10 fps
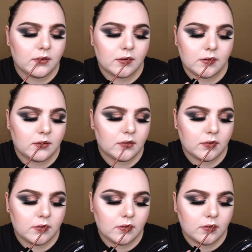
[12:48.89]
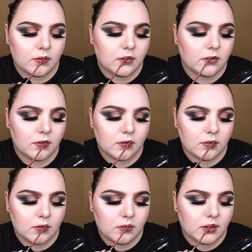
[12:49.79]
it
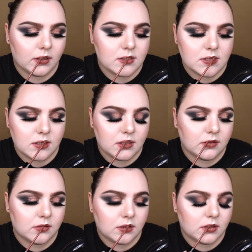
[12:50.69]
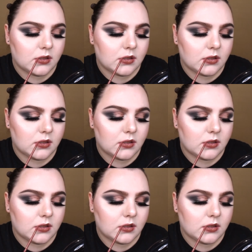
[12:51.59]
twice here